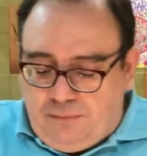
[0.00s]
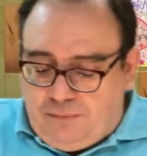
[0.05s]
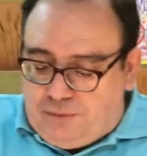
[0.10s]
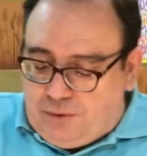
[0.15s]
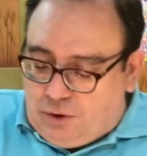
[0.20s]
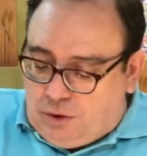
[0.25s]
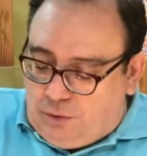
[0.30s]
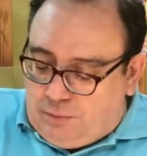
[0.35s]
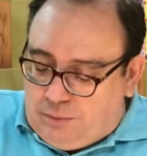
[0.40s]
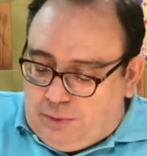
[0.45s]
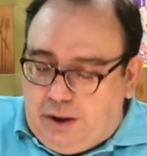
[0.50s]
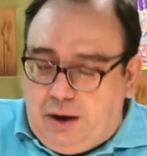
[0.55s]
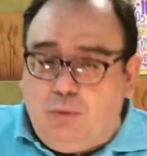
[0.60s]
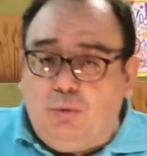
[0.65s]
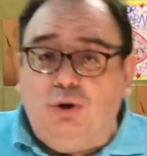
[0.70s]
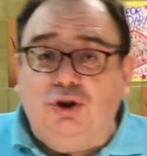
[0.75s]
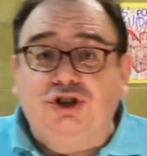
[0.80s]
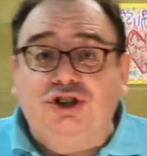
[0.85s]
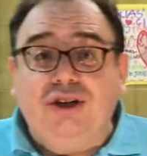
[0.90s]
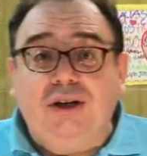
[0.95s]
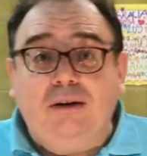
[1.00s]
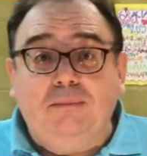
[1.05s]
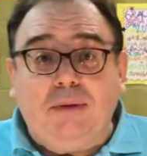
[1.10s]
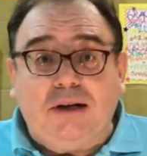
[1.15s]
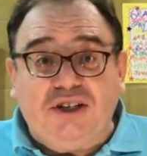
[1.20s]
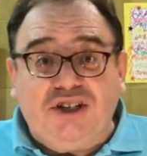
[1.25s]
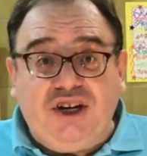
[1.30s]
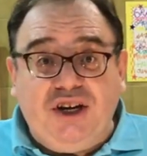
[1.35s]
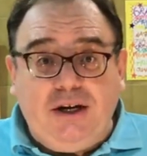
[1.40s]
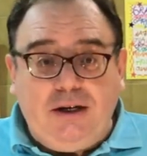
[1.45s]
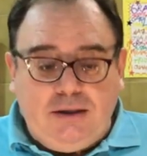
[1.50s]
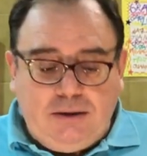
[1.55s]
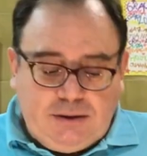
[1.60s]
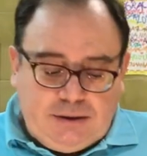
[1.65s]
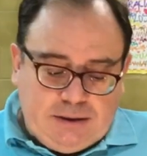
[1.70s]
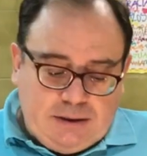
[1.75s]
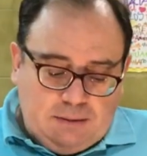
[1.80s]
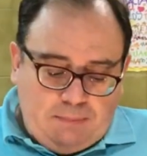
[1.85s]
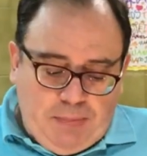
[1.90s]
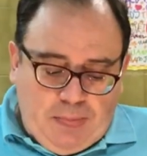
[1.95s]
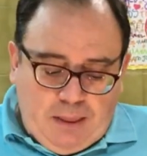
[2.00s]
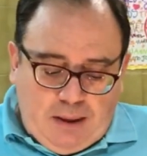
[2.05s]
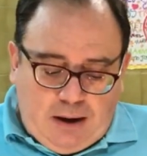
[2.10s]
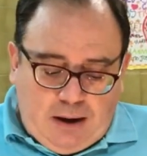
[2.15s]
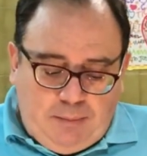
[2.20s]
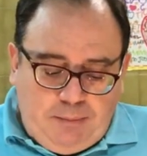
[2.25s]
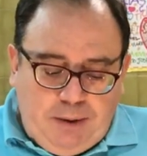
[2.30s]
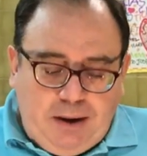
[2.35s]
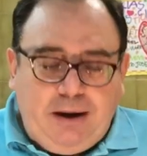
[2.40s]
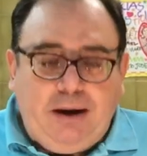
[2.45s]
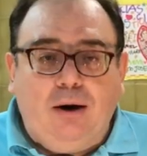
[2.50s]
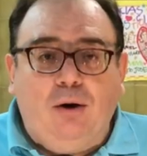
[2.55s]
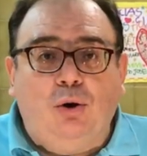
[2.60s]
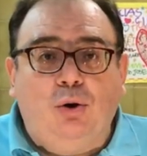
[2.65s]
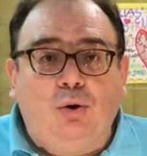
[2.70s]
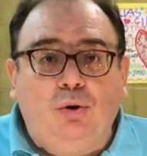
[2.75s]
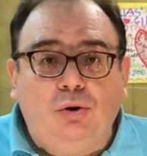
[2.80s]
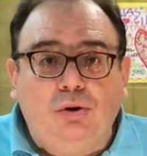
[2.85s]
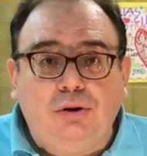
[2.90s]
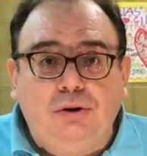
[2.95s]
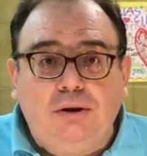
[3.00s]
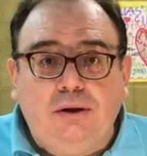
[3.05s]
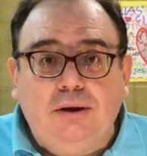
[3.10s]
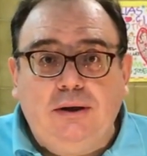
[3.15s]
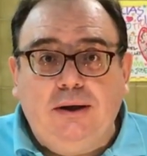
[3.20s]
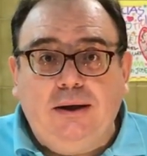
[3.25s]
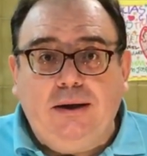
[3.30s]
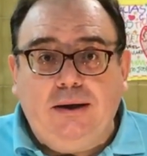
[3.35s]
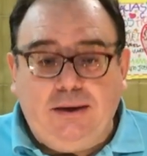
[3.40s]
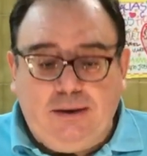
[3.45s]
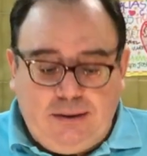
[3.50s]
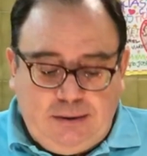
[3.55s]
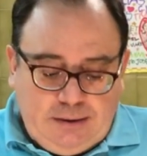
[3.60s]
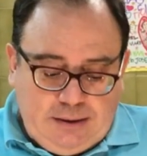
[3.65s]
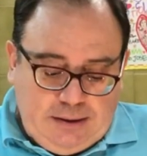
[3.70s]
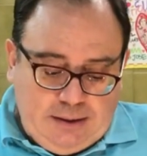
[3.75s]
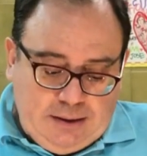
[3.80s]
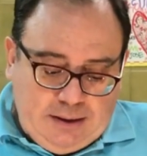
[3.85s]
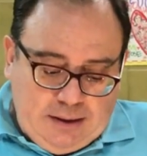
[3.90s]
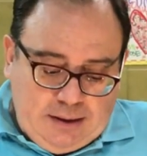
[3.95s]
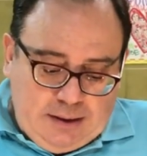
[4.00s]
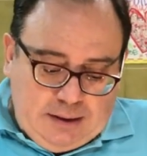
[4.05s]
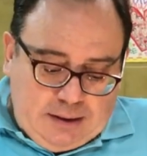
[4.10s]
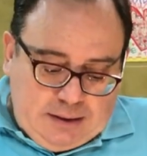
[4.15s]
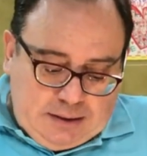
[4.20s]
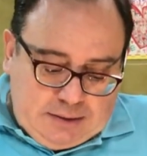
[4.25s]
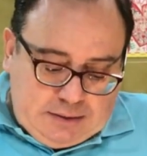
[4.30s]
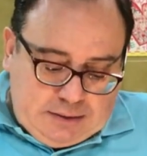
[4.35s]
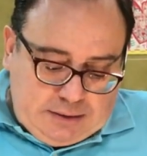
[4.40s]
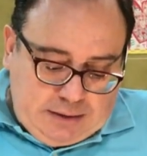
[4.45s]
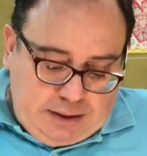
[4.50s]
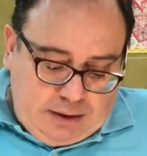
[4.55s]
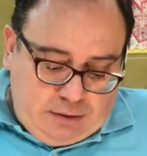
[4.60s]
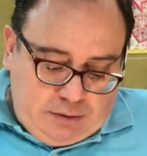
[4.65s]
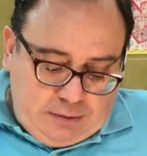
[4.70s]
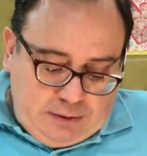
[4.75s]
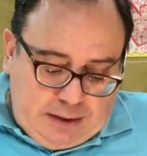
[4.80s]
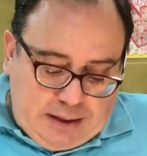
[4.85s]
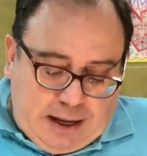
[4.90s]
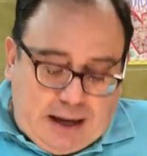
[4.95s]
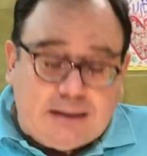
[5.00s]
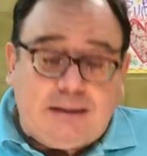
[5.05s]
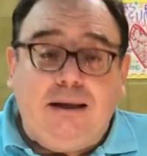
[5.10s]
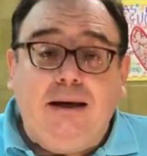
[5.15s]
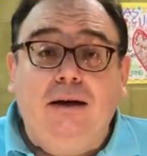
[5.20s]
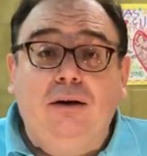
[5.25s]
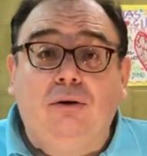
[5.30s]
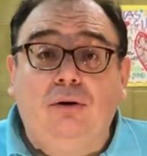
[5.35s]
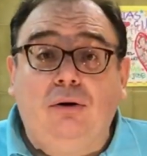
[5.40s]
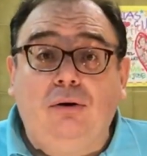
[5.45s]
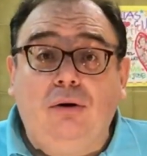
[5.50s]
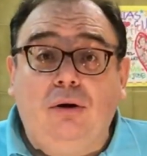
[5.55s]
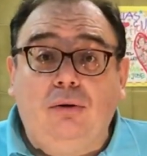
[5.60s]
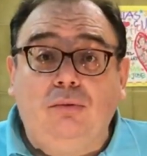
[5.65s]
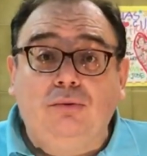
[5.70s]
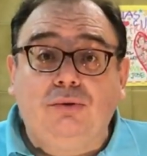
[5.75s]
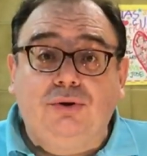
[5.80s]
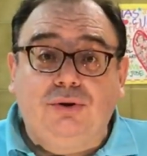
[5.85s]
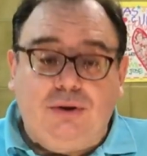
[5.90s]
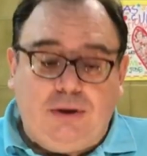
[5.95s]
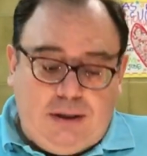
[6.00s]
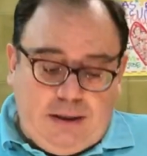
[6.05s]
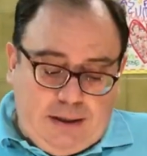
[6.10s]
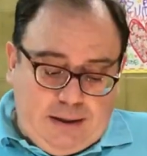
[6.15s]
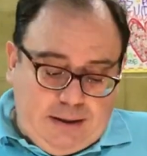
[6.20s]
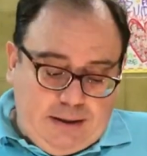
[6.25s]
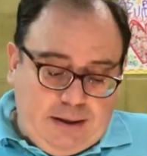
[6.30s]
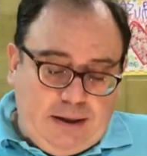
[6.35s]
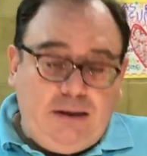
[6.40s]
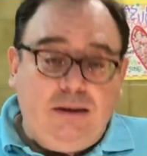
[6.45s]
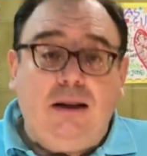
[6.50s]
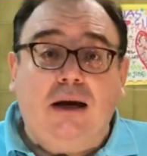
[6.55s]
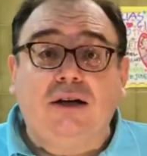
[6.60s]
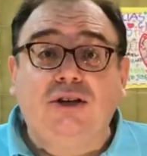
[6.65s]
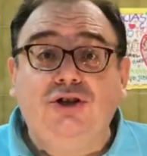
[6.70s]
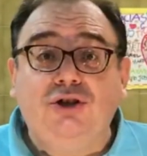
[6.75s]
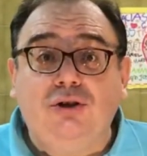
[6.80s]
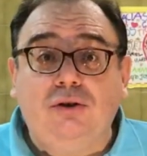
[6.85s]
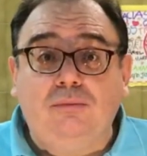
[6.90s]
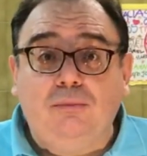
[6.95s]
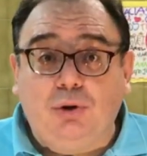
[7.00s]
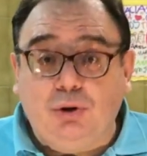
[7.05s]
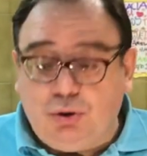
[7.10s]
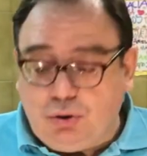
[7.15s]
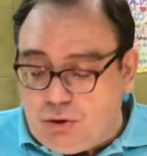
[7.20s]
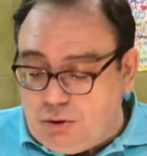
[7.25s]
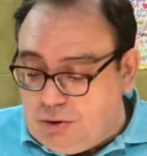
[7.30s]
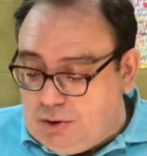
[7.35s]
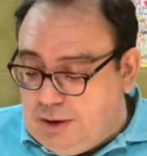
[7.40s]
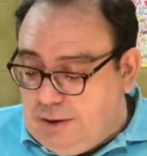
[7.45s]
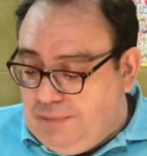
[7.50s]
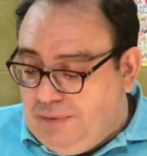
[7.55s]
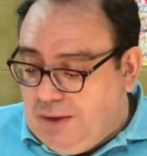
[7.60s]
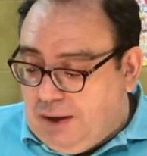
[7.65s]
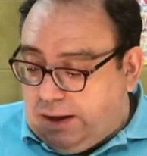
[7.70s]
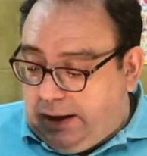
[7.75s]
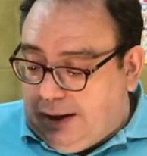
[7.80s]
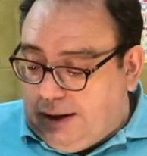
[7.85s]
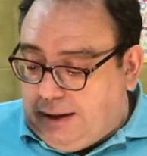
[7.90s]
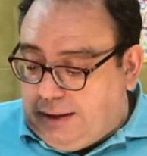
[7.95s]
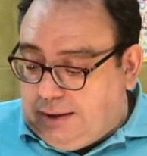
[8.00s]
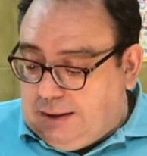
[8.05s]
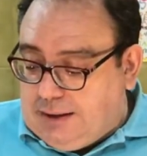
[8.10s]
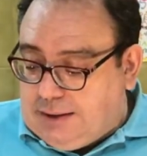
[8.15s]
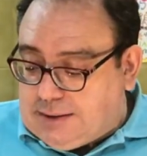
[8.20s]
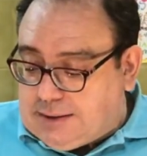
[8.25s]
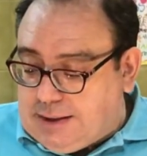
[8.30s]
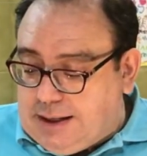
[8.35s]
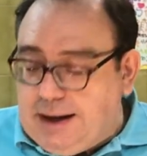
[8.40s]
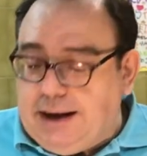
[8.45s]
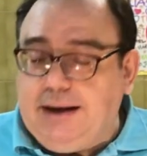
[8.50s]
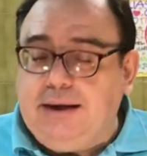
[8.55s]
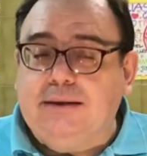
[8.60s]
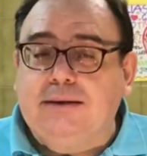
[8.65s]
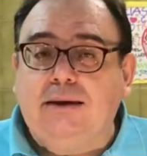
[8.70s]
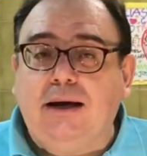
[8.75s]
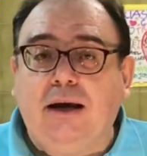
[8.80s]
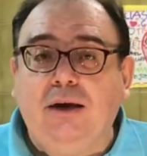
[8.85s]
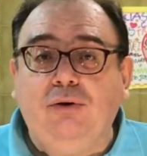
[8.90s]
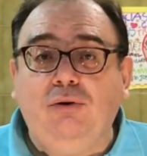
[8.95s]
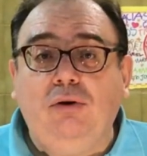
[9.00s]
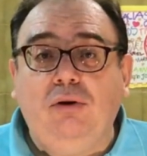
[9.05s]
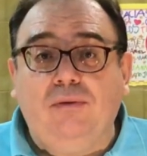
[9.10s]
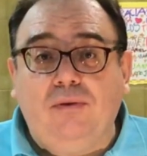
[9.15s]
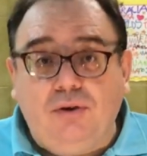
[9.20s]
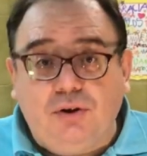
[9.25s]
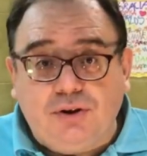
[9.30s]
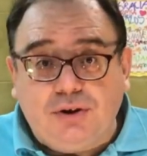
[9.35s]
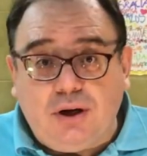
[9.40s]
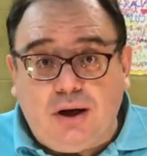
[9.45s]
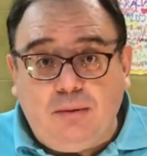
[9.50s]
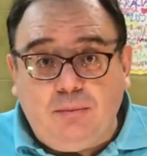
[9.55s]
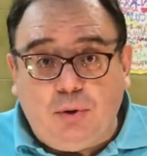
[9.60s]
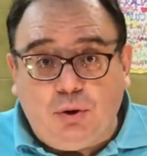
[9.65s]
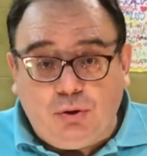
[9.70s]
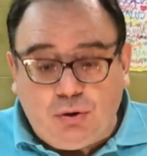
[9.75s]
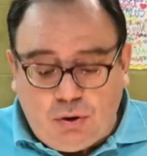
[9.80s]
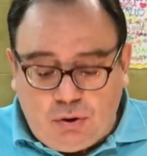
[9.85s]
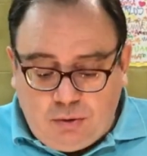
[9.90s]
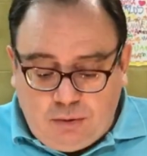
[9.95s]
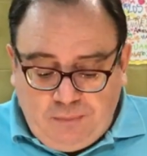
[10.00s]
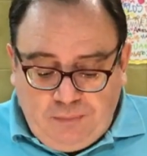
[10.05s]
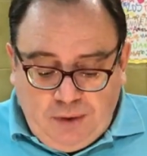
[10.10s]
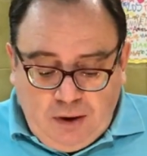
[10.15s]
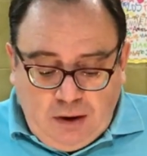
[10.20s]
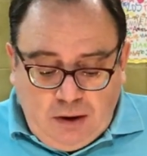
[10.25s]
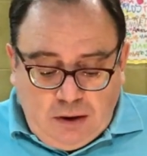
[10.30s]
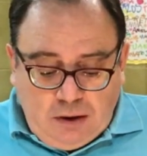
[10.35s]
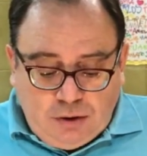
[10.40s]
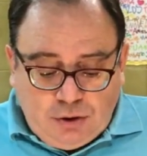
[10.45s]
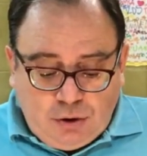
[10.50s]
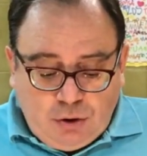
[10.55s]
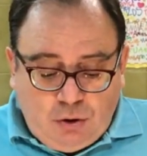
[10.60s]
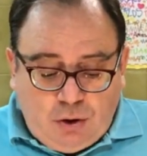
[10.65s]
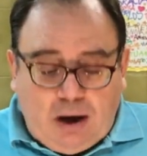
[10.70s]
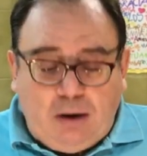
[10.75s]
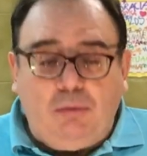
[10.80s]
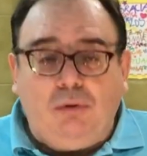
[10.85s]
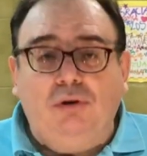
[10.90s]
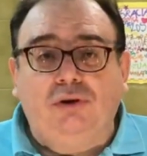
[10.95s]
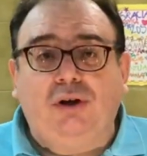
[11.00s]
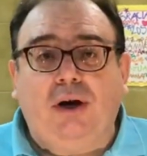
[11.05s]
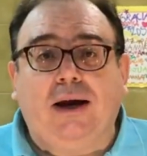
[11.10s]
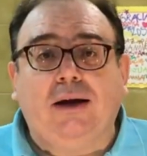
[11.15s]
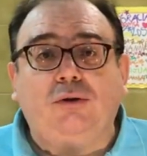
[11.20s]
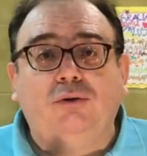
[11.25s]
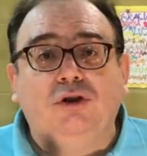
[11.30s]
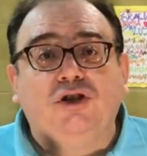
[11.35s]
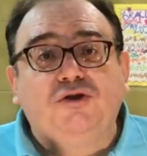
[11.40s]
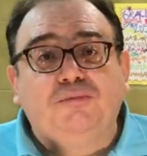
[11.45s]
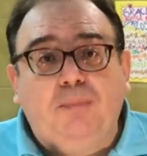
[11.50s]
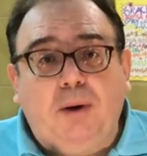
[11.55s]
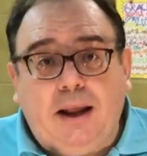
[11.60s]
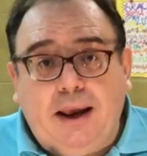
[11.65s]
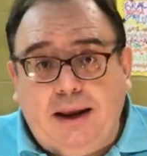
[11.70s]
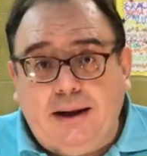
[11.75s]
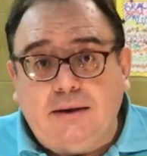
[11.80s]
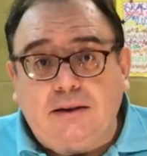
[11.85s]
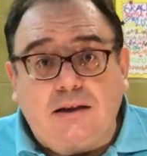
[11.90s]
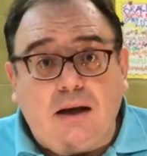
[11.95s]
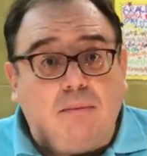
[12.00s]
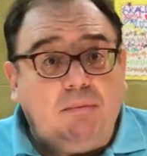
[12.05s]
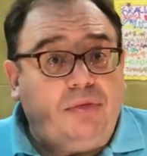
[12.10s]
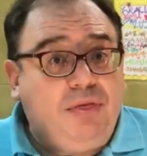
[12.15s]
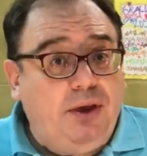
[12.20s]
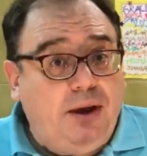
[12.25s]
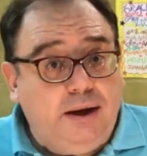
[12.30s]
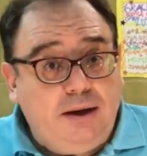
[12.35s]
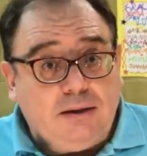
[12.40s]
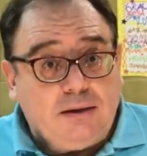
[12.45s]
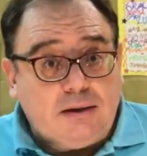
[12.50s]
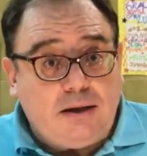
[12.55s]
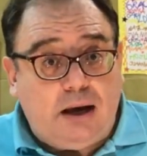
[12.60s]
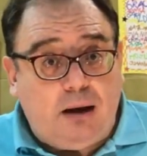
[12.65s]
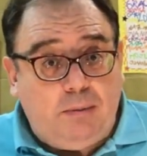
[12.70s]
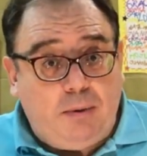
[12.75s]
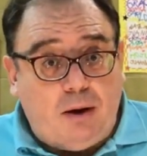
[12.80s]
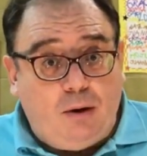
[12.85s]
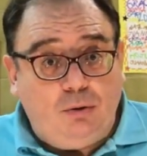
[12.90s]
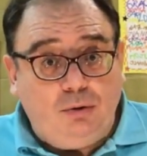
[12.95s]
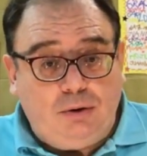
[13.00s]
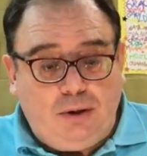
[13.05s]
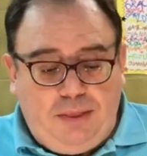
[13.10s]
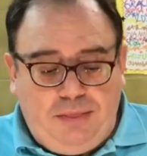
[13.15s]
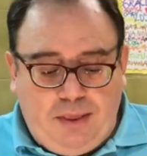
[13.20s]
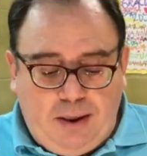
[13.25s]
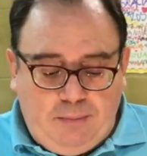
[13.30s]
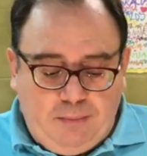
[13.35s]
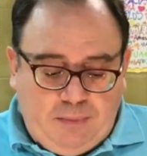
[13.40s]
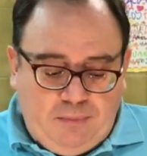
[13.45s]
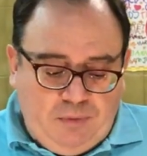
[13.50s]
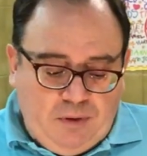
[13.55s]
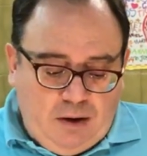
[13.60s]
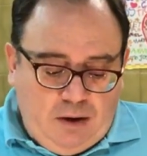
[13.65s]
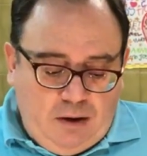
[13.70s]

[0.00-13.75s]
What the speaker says: from washing machines, a very old asynchronous induction motor, in this case a universal motor. So I will try to explain some things about them.